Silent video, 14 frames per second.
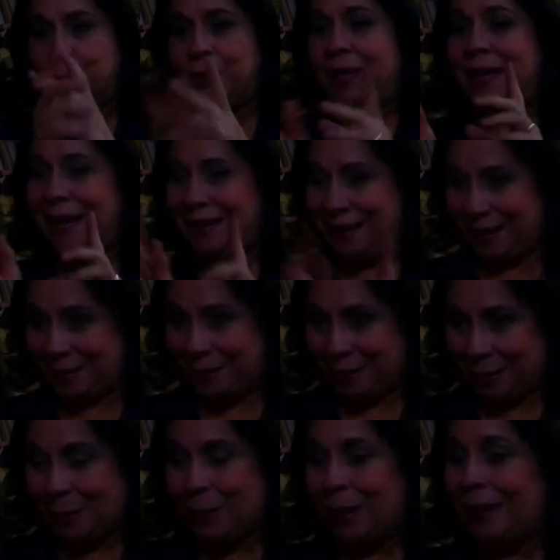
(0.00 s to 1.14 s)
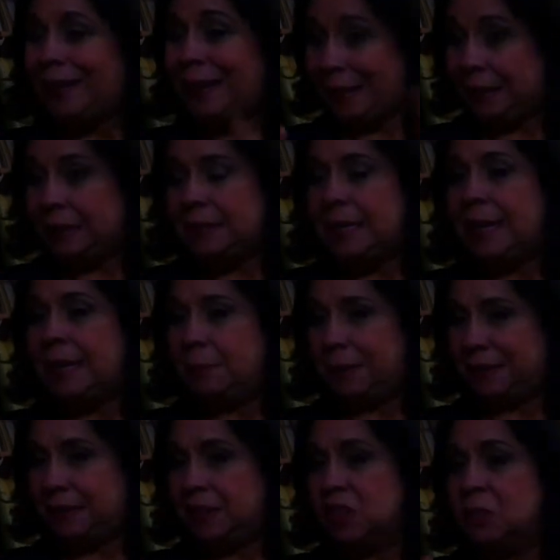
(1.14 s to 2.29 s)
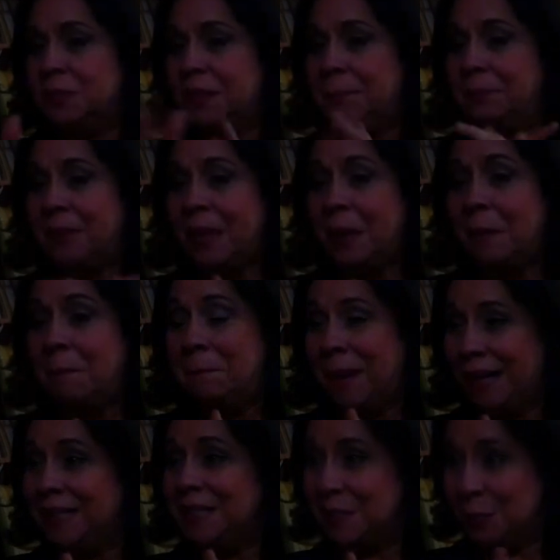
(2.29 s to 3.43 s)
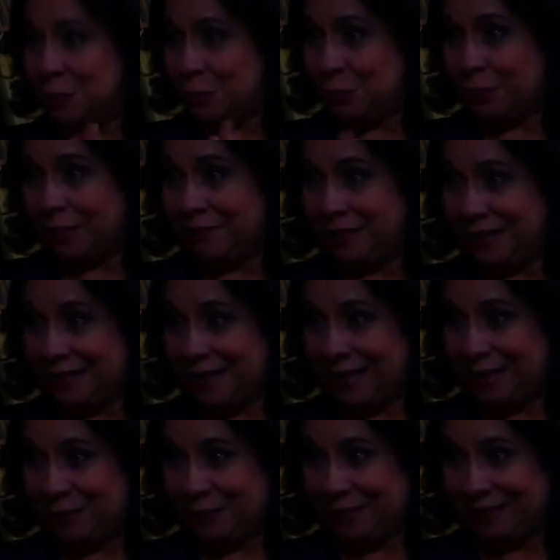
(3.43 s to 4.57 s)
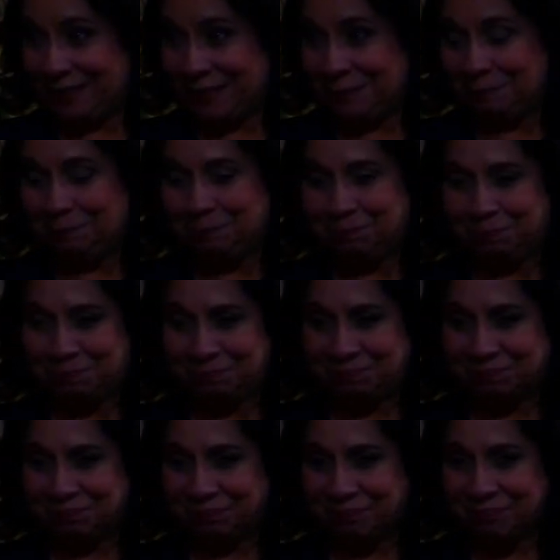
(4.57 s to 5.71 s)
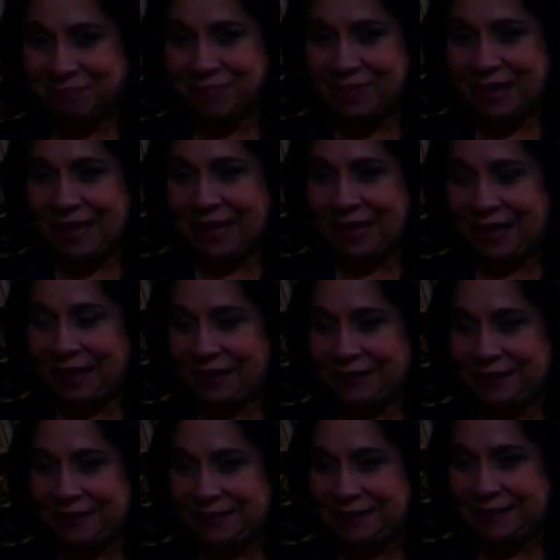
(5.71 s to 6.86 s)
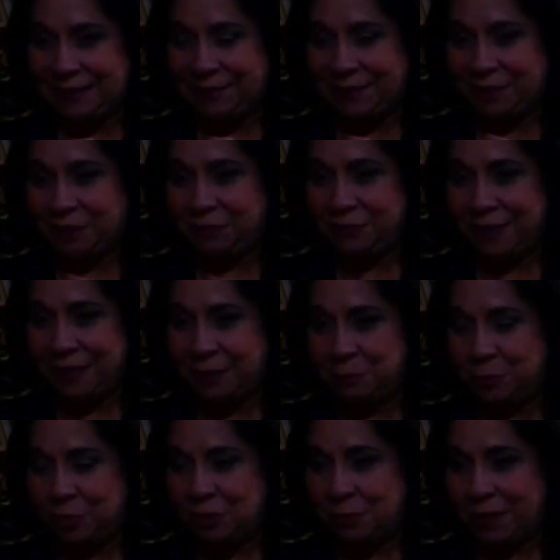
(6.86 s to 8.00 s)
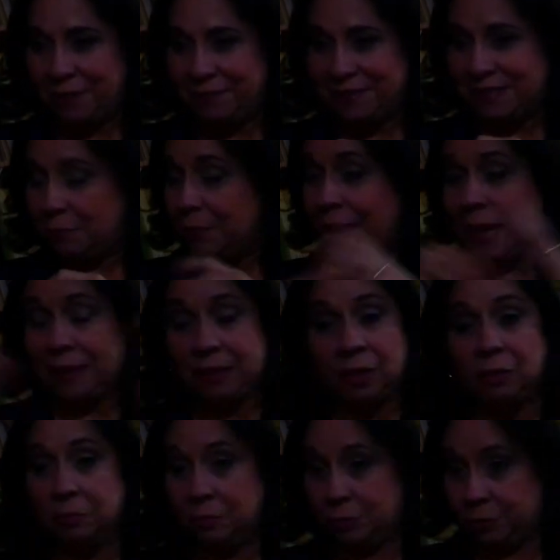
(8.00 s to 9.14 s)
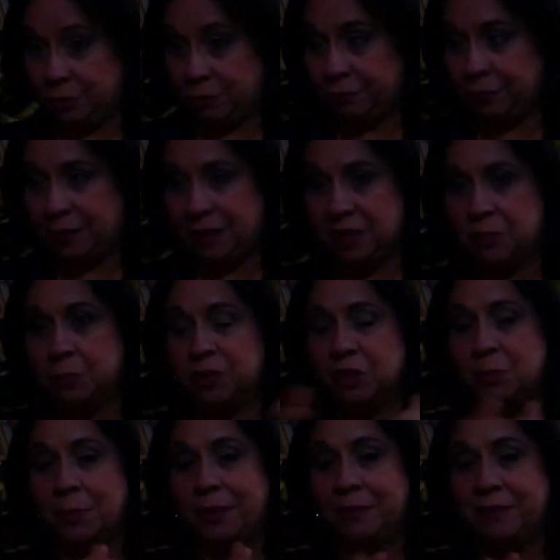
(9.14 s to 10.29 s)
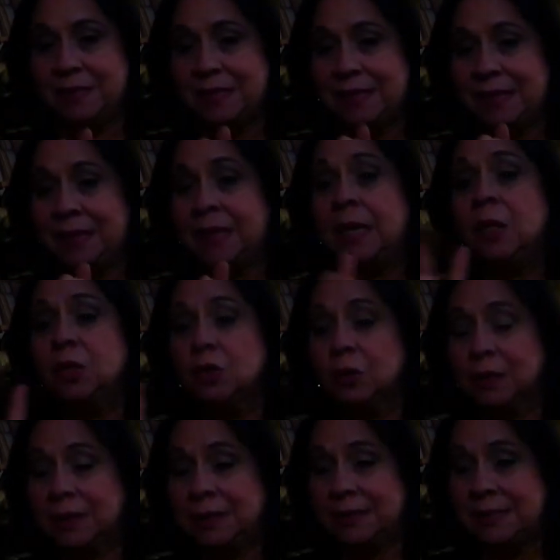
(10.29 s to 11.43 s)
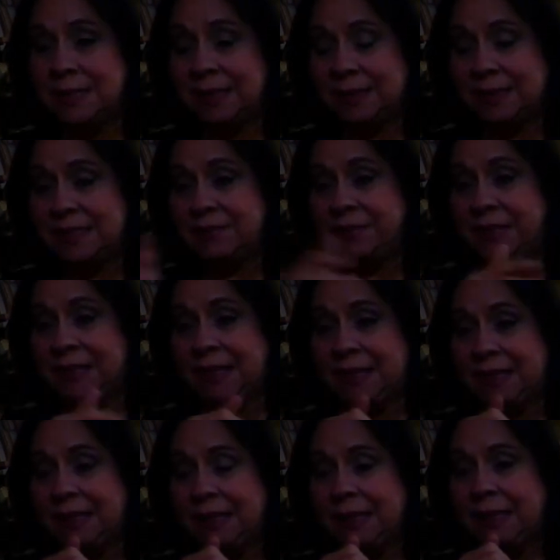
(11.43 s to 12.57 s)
we get and again. Elba tells me, my sister Evelina Antonetti uh, is the director of United Bronx Parents. I had not heard her United Bronx Parents then, talking 1979.